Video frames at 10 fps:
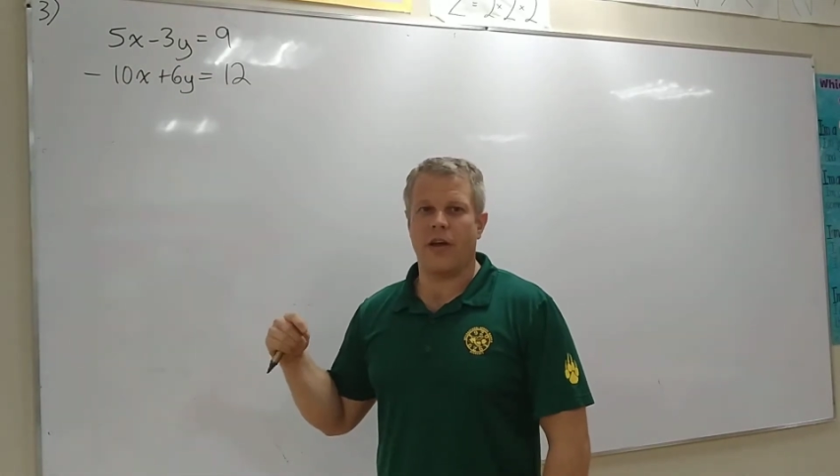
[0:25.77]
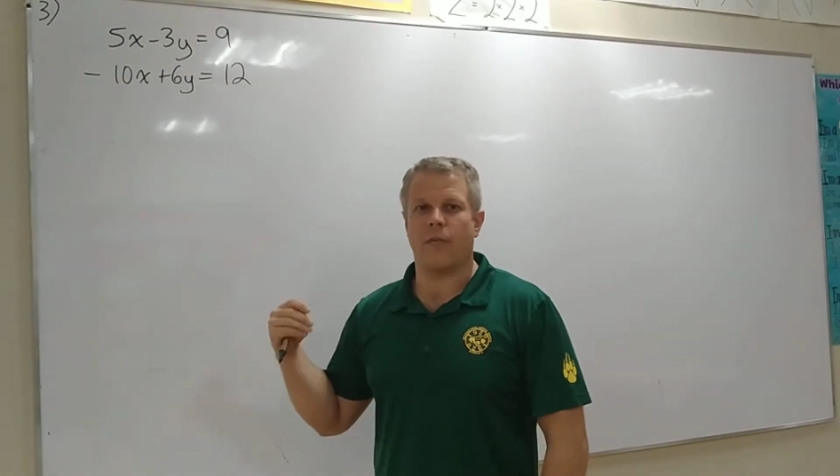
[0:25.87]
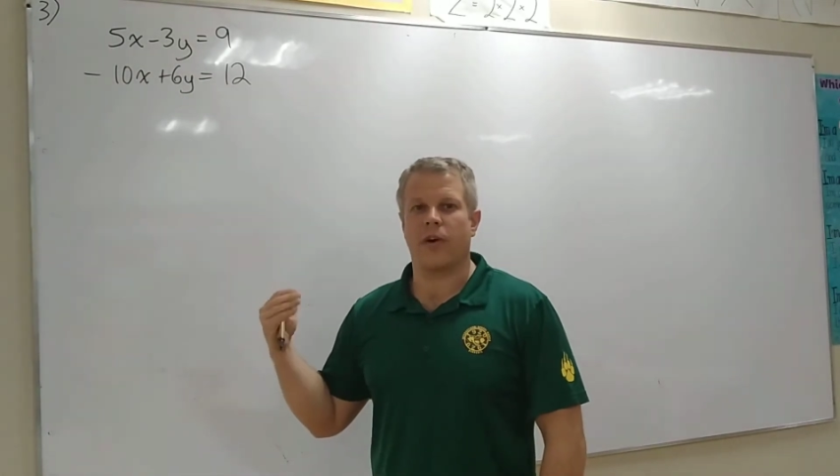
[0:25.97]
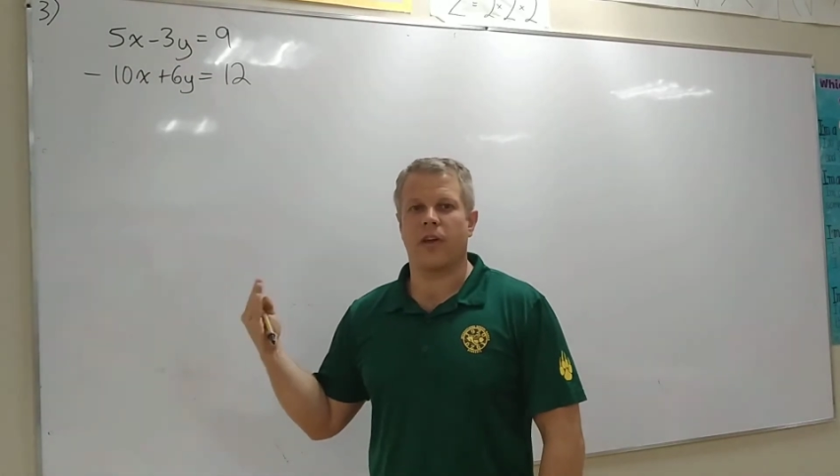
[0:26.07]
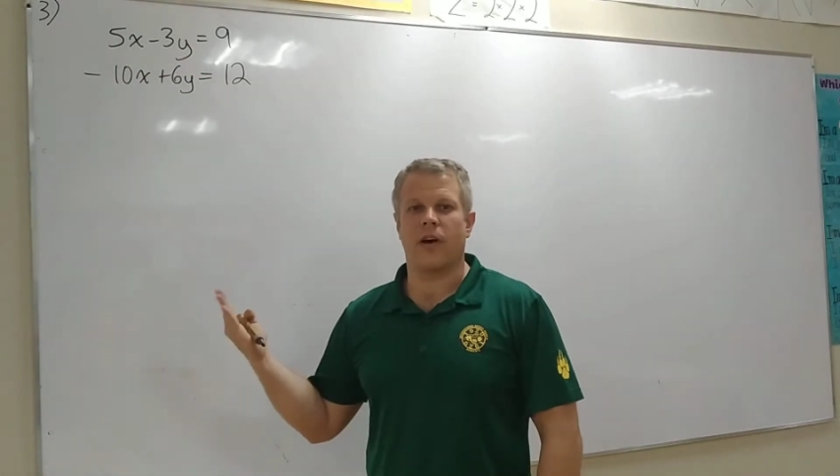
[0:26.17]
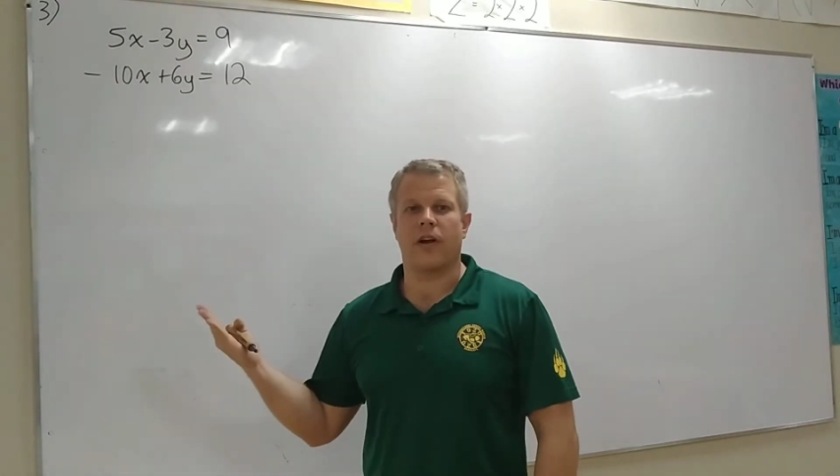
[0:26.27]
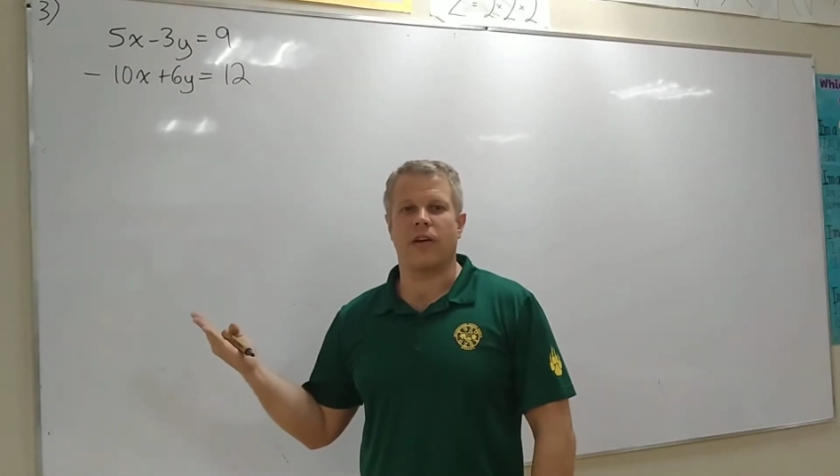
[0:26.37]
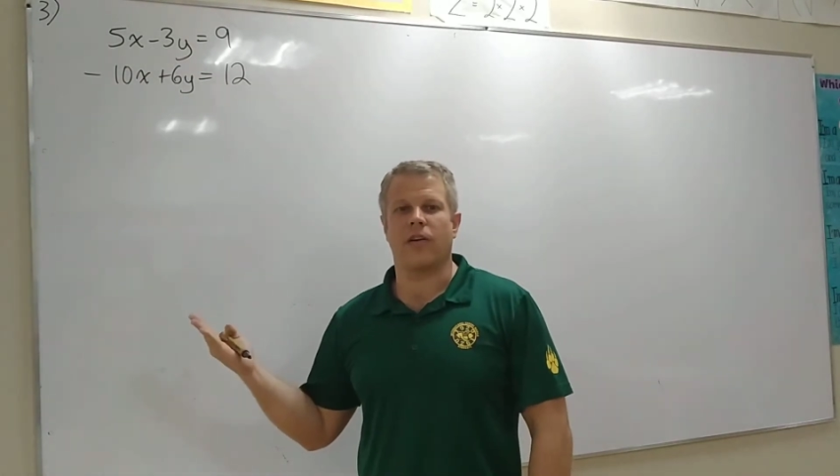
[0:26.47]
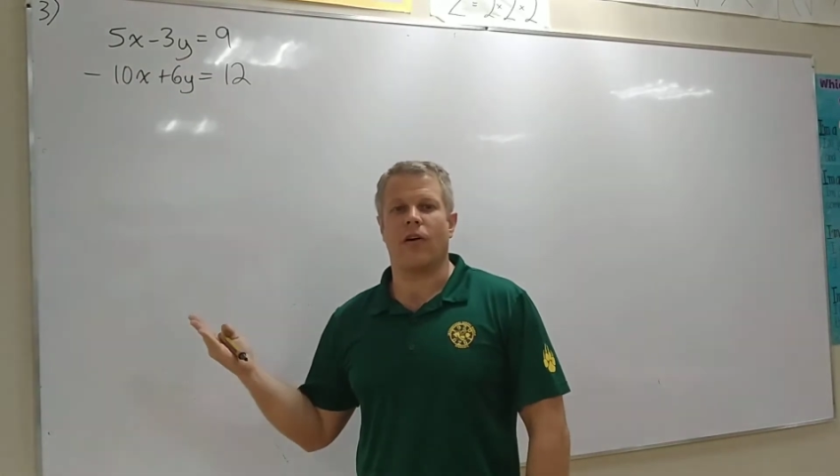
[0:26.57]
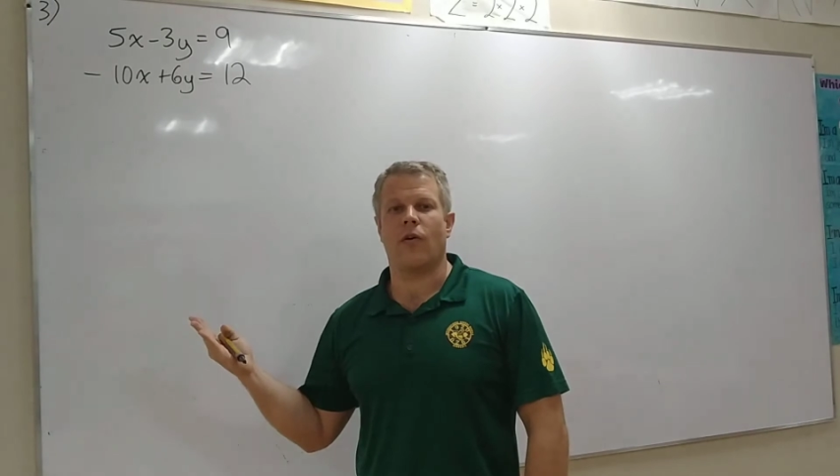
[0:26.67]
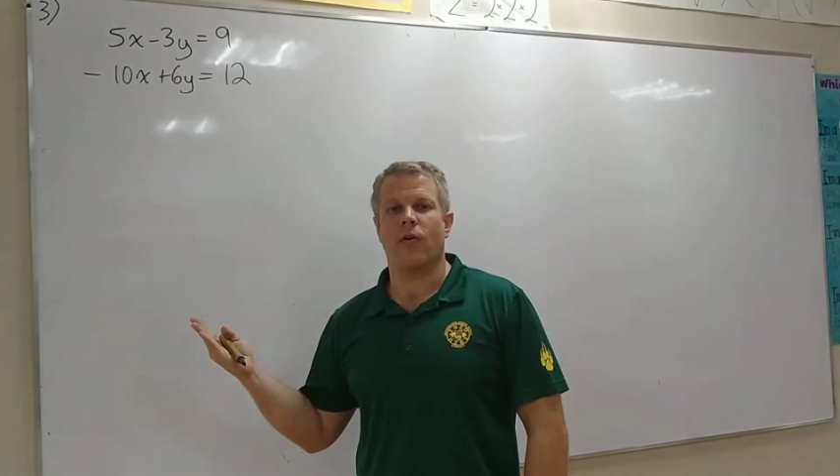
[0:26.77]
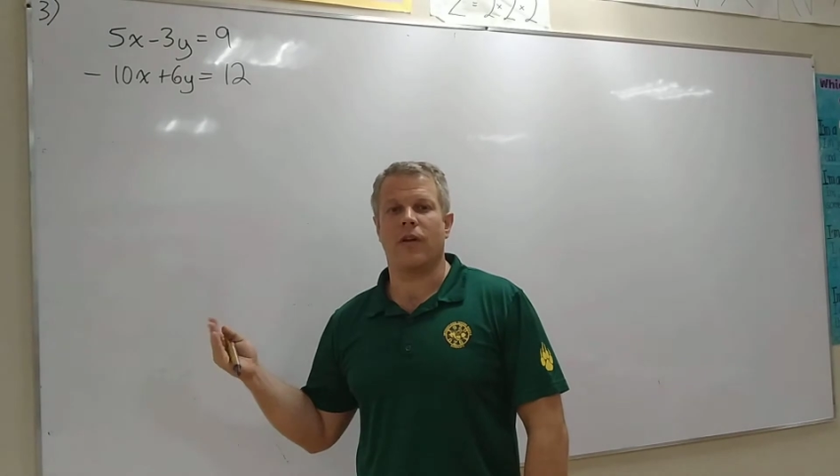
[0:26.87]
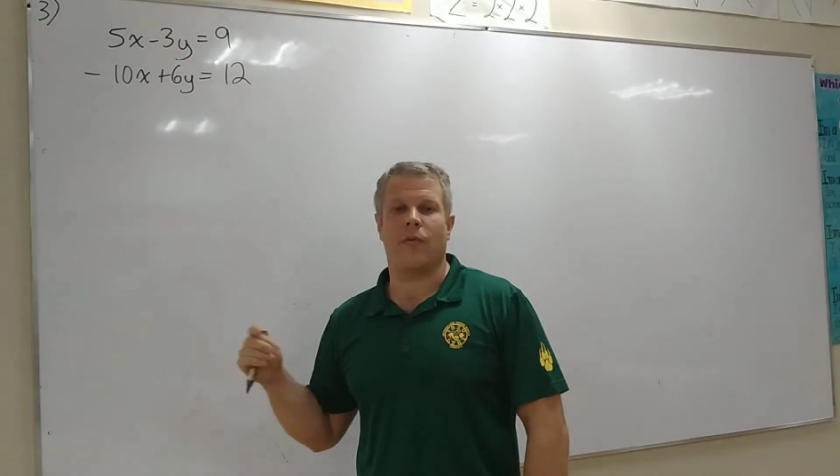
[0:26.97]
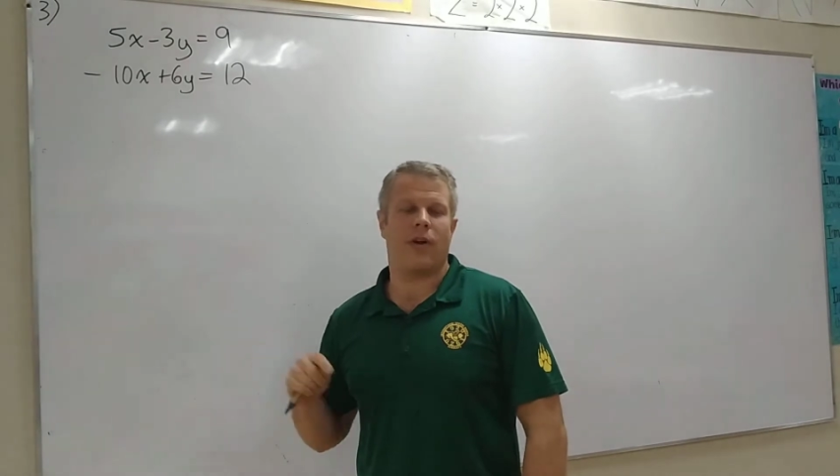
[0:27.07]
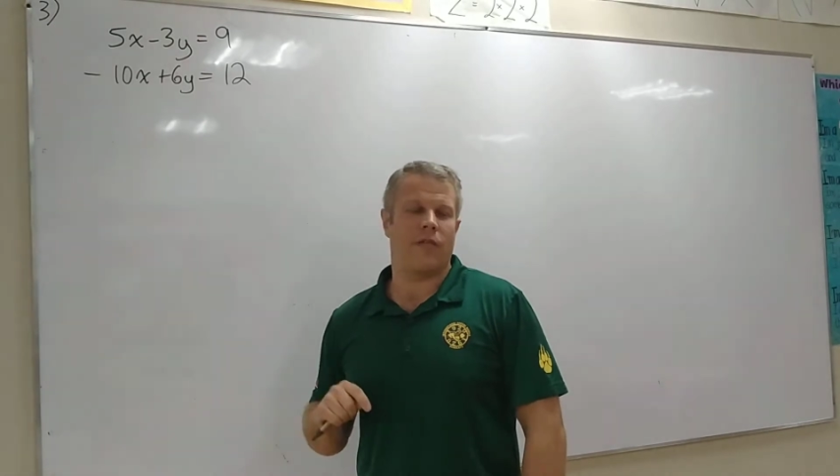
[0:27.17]
and working on it on your own
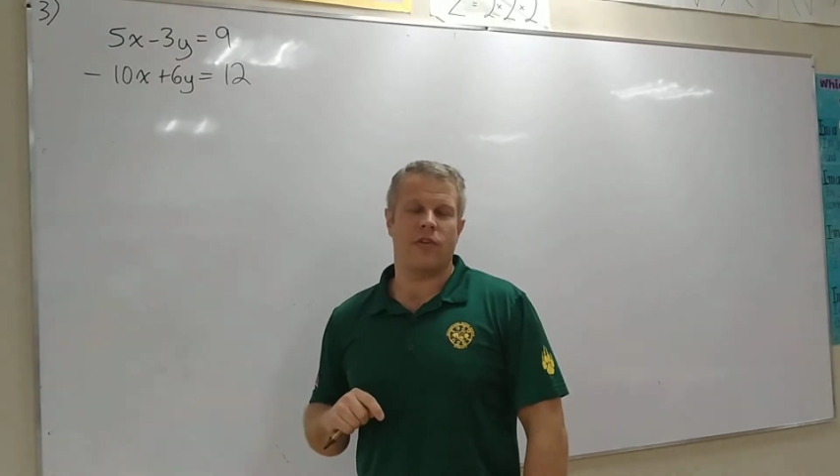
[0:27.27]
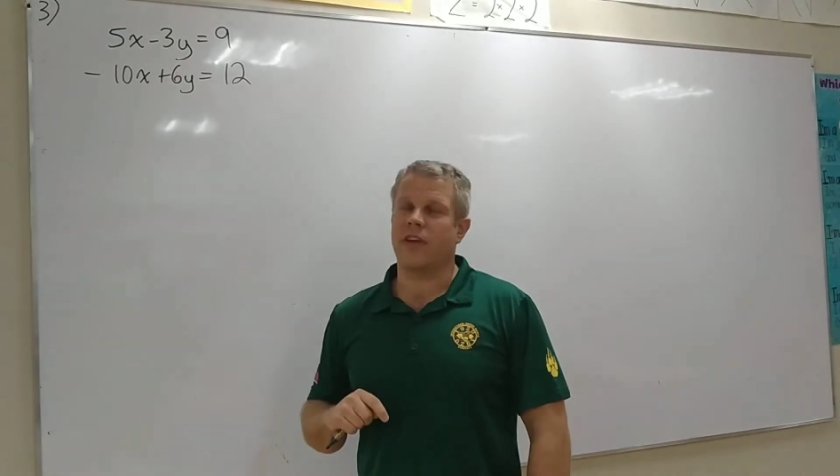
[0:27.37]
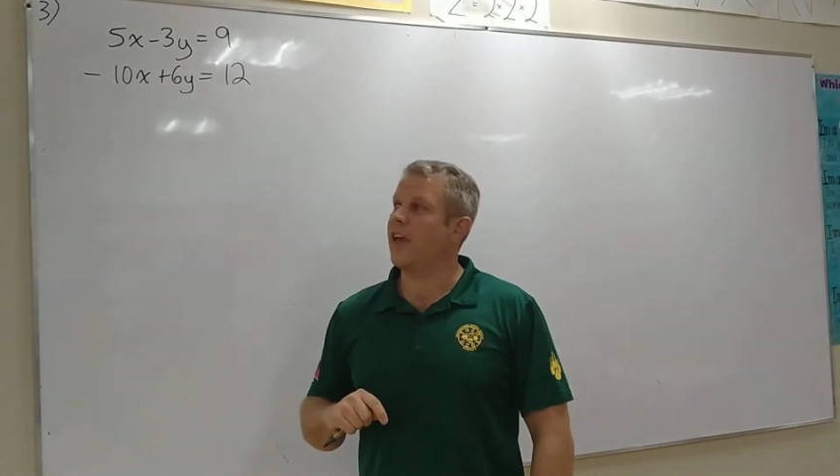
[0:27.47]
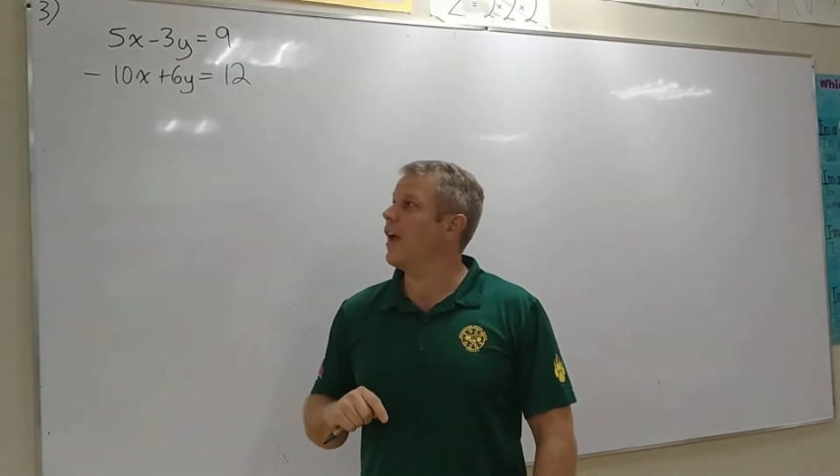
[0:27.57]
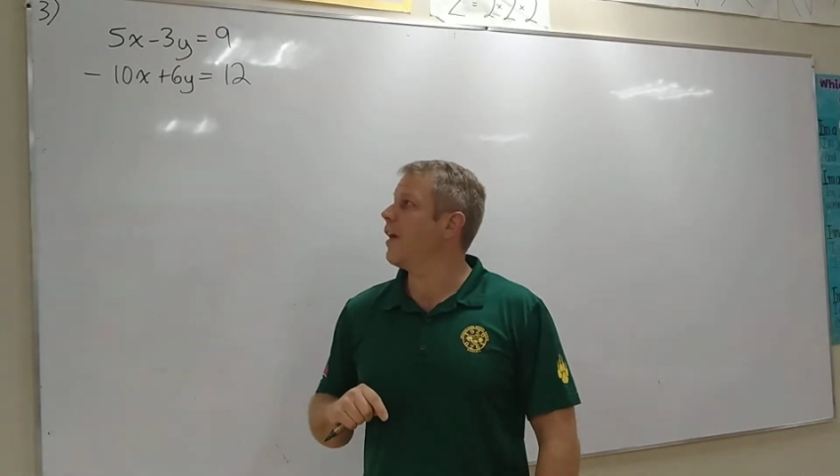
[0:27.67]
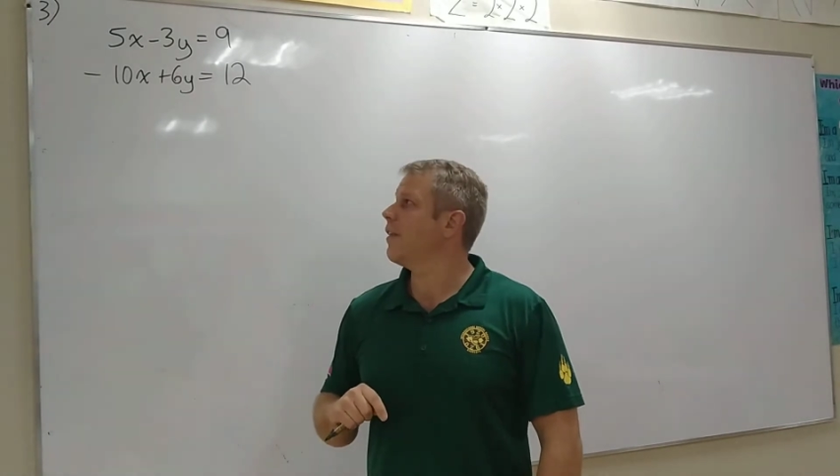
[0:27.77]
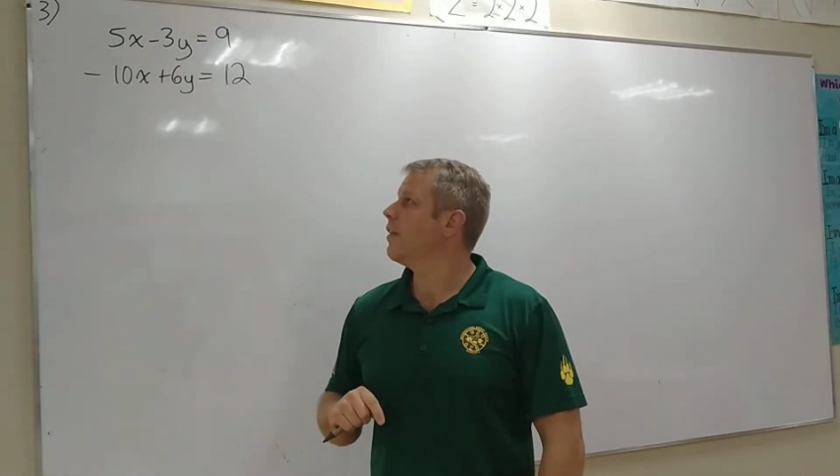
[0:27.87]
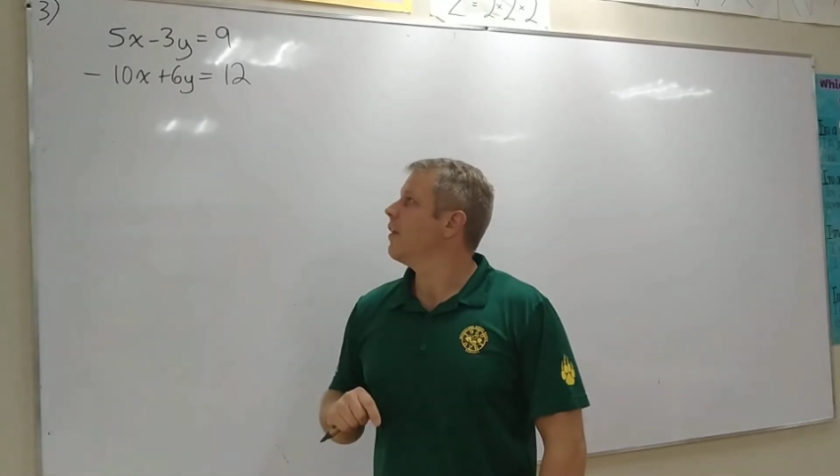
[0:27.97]
whenever you can,